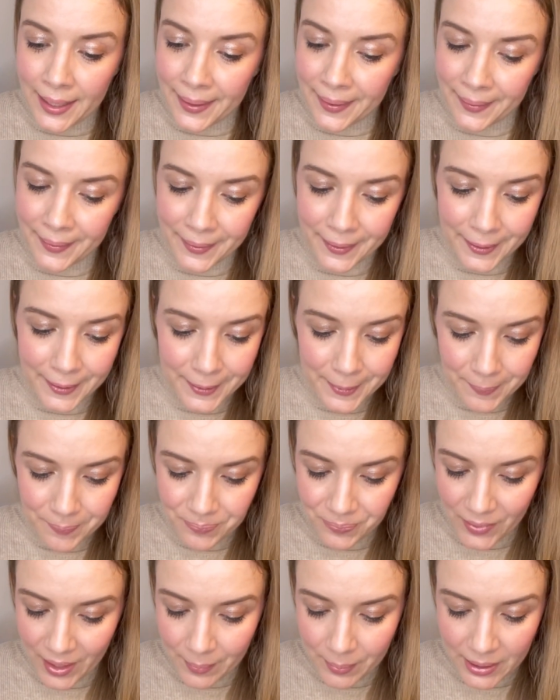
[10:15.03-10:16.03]

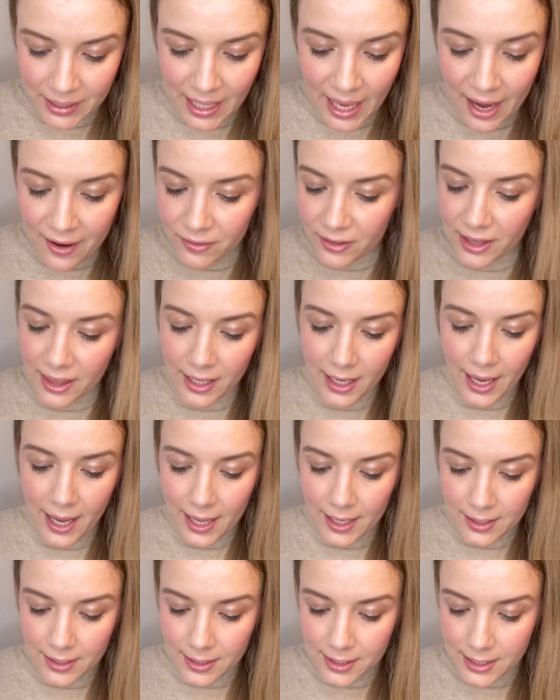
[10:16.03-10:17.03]
But everything
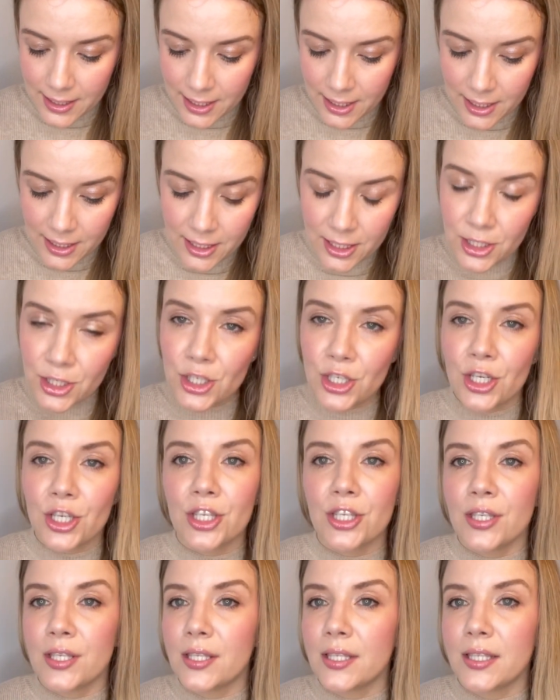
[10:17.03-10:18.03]
else is
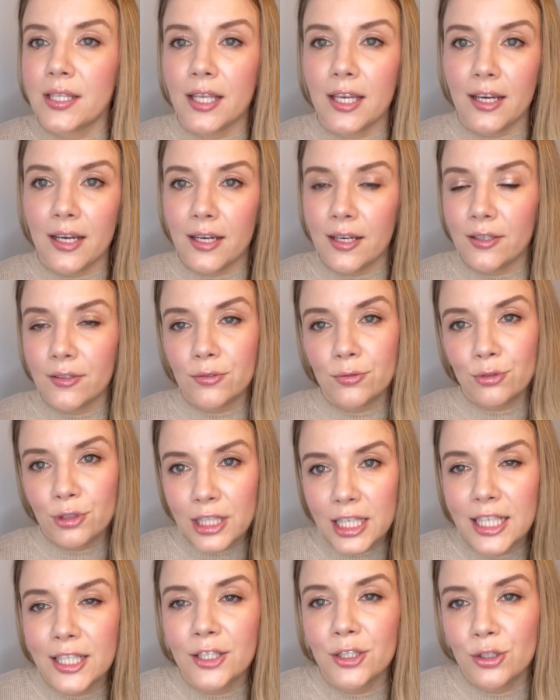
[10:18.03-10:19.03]
just
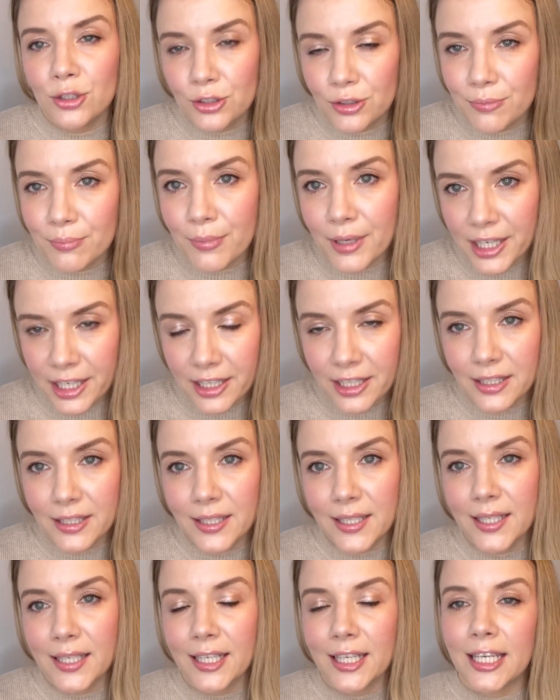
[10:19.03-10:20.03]
really good
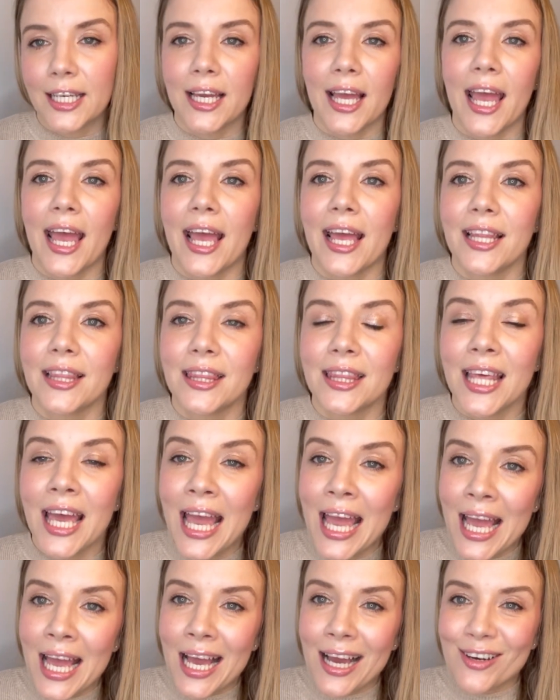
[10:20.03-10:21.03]
marketing. And
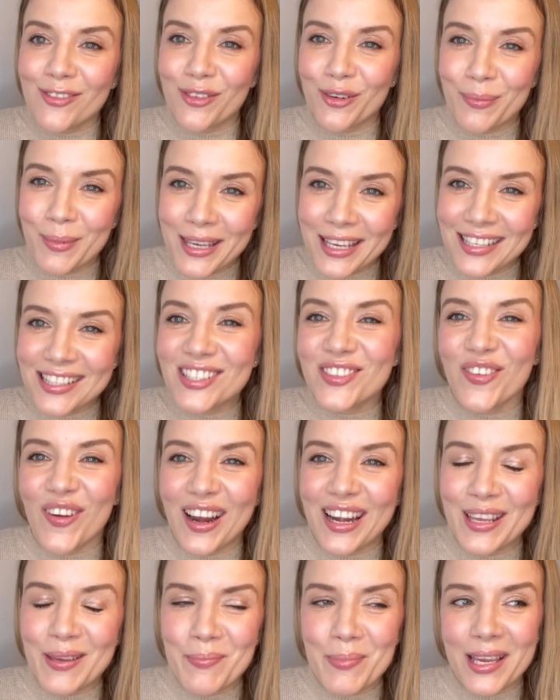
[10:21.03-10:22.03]
for me, it's
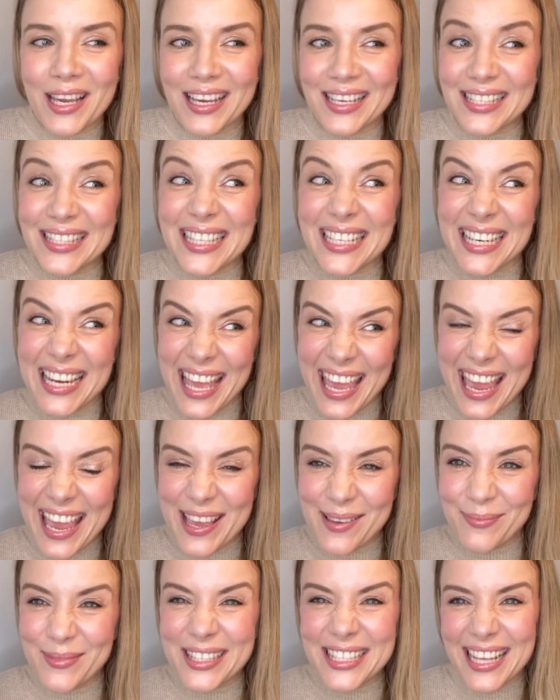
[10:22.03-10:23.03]
funny because the
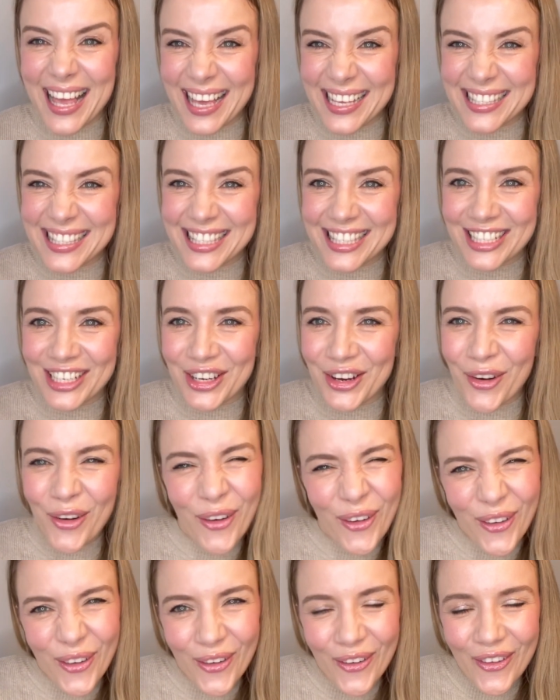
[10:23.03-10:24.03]
name says it
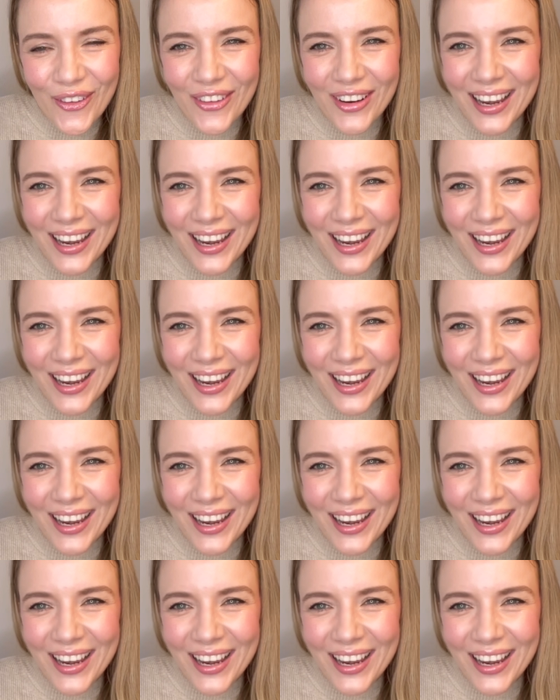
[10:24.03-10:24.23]
all.